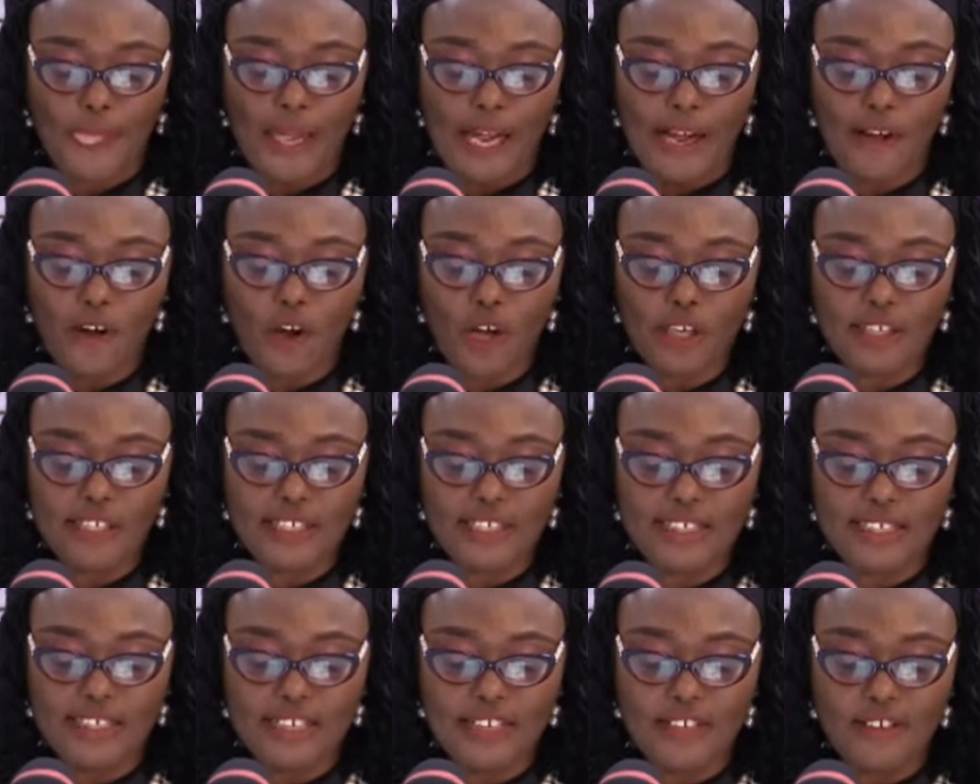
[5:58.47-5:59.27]

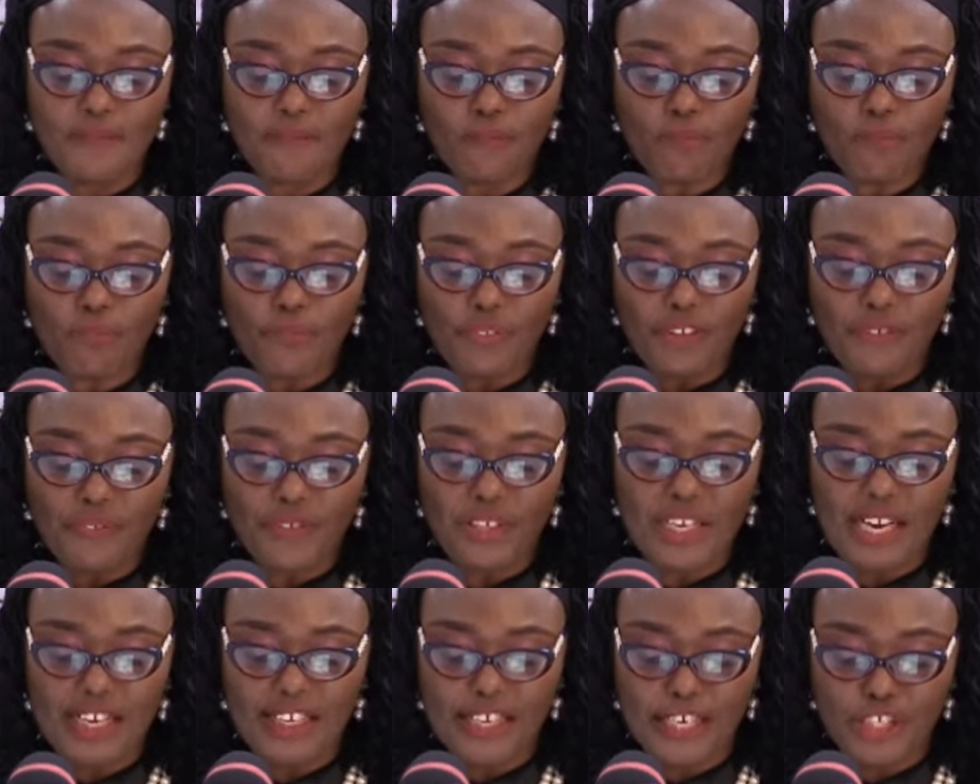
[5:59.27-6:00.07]
Accordingly,
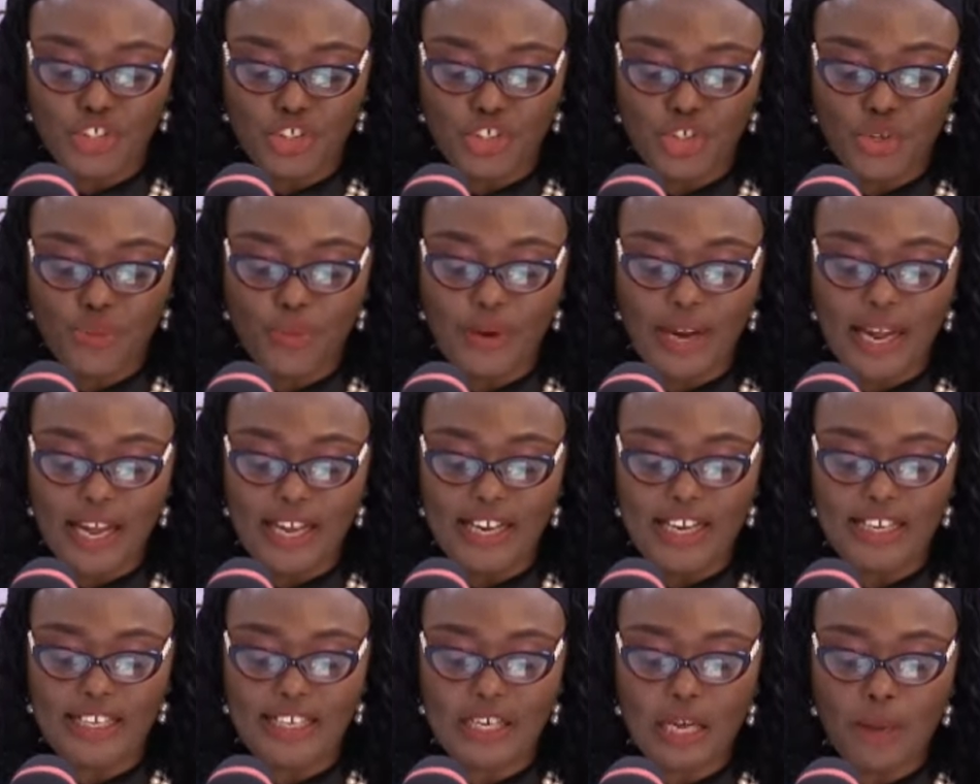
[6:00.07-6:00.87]
FIDA
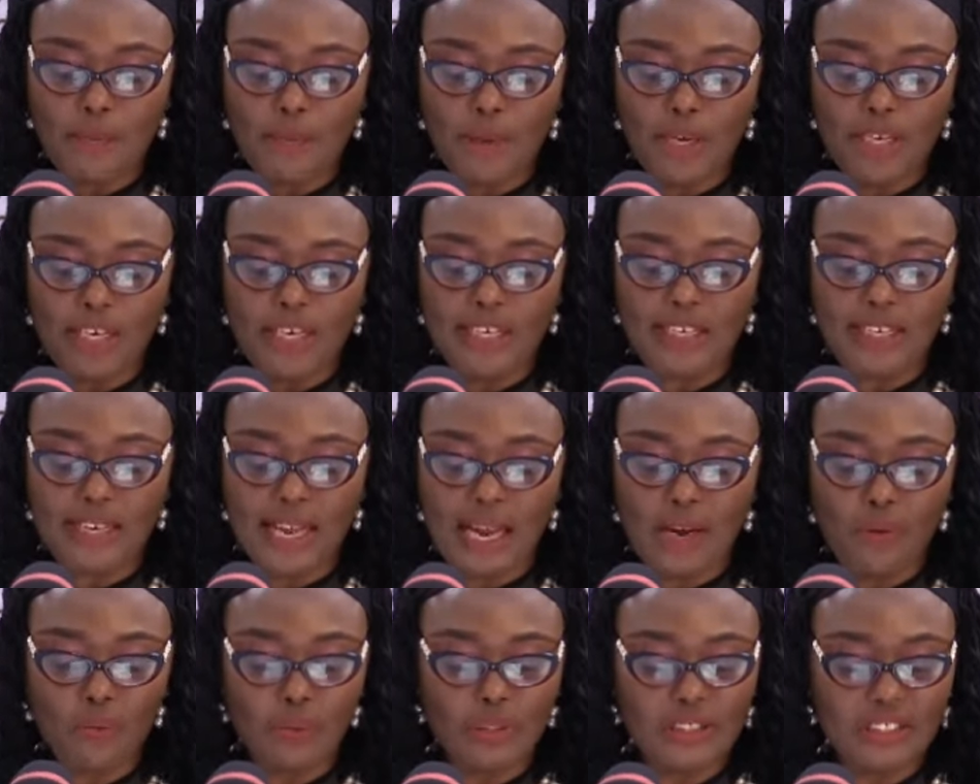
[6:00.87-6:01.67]
Nigeria, in keeping in
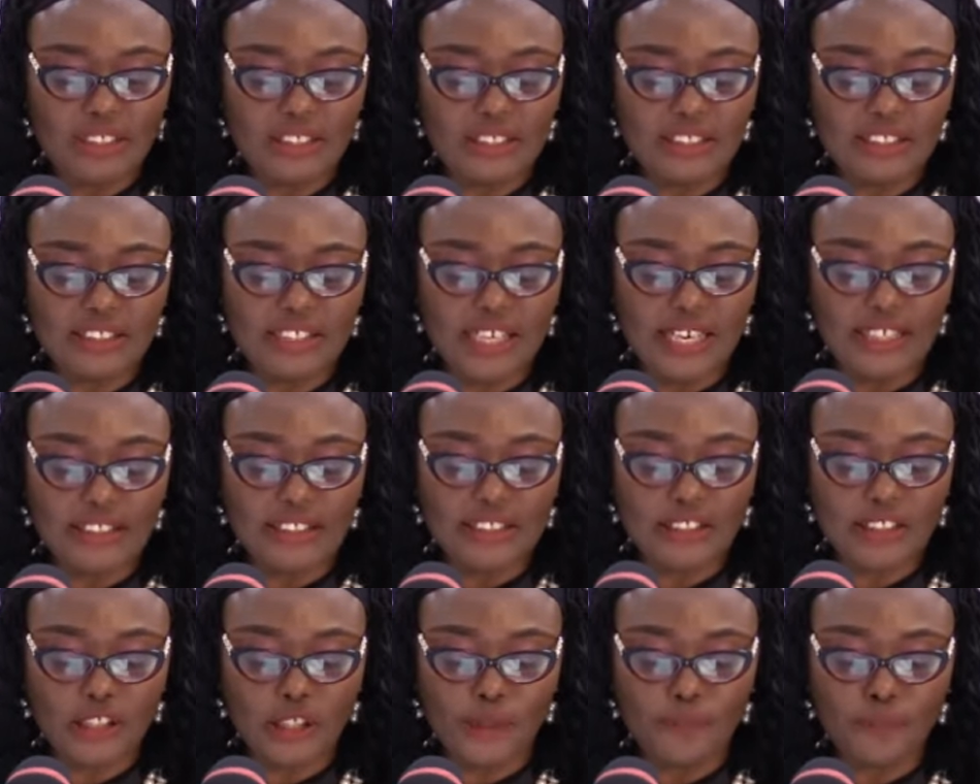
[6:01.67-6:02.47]
line with this
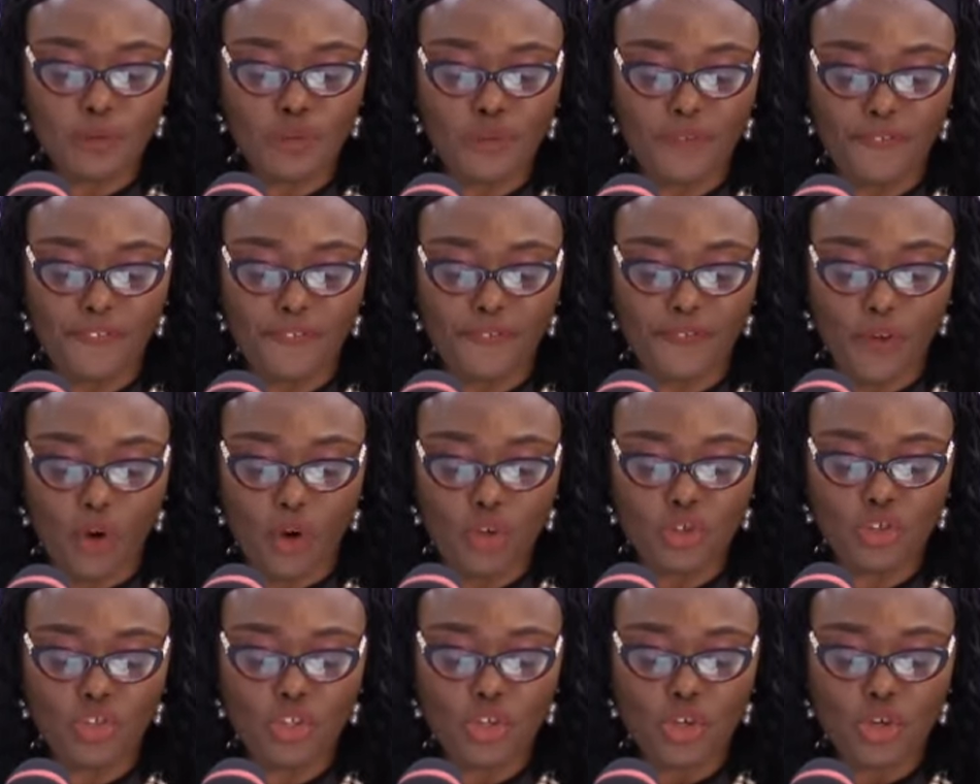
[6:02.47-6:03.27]
year's theme to
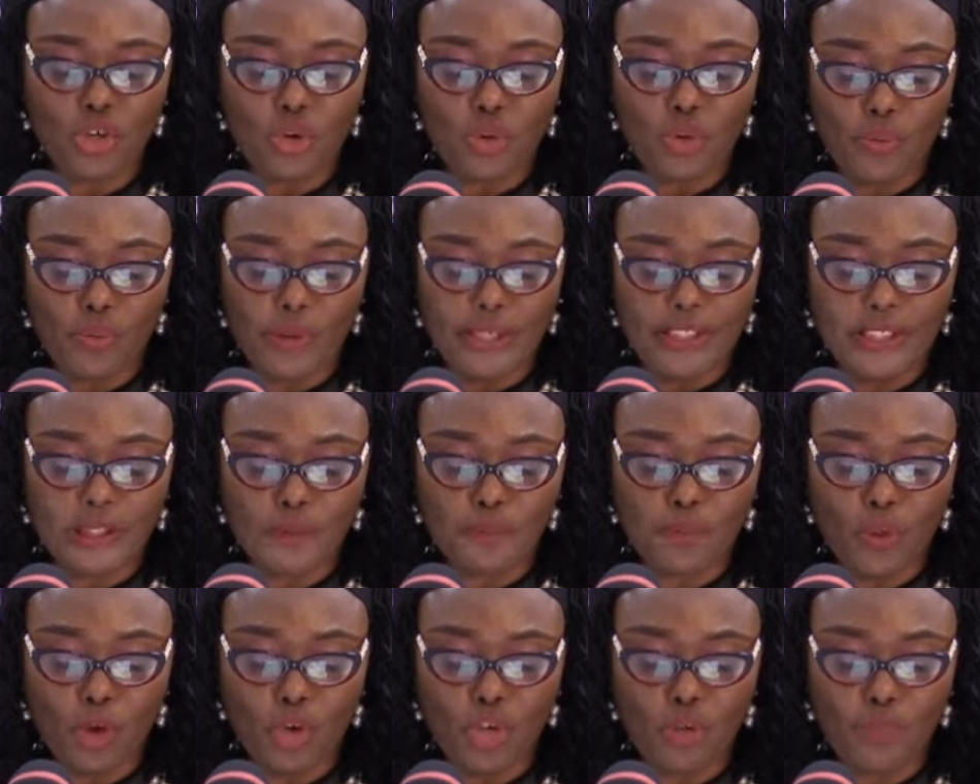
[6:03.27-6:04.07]
fund,
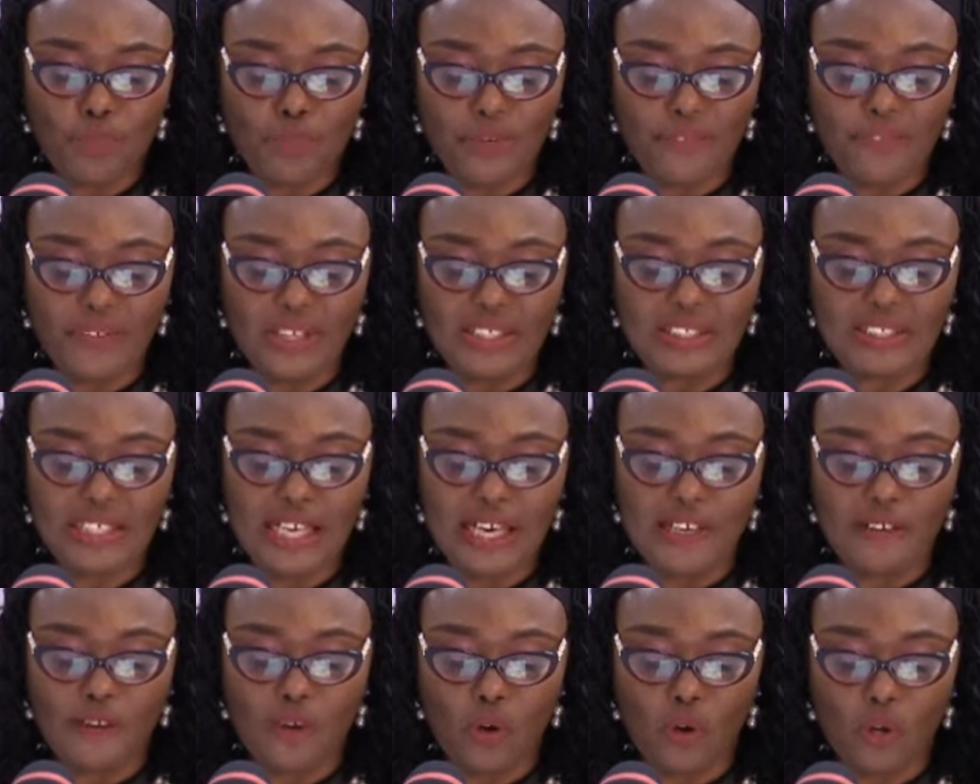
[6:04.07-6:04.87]
respond,
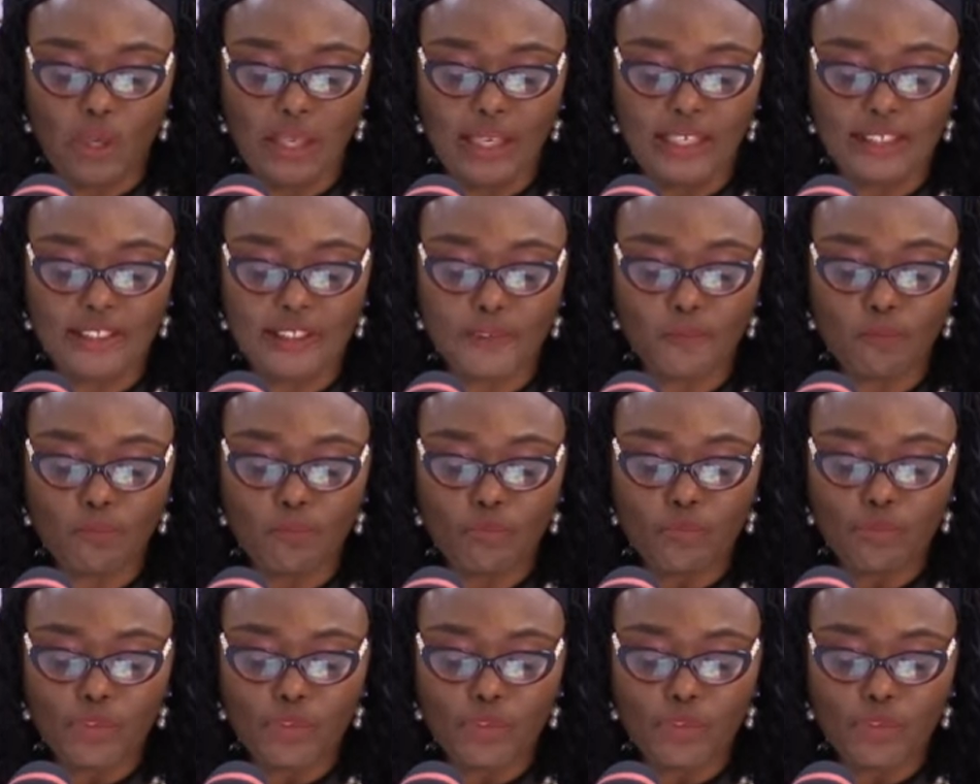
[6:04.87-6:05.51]
prevent, and collect,